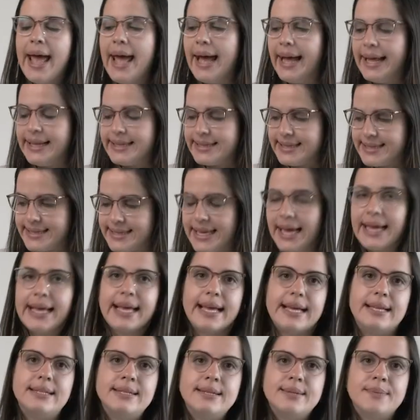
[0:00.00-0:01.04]
And
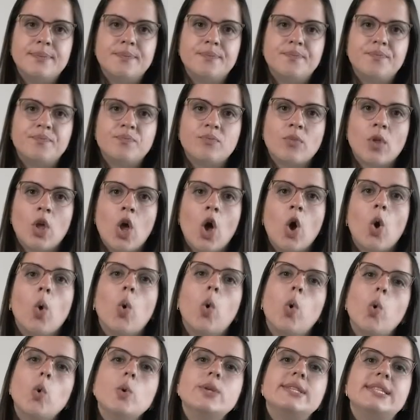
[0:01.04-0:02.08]
second,
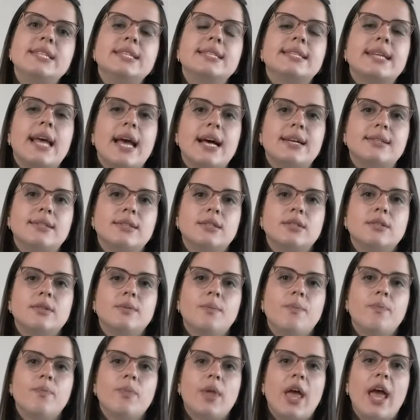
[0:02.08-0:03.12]
who is this guest?
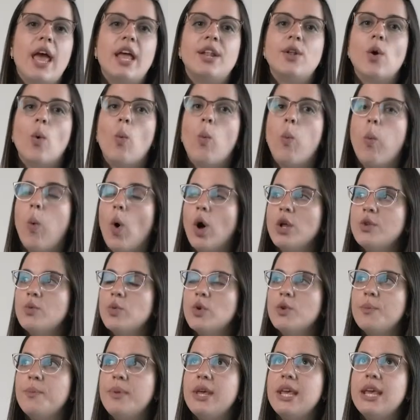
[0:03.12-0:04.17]
And what
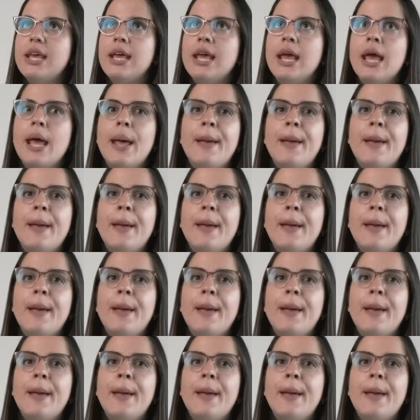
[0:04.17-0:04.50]
will be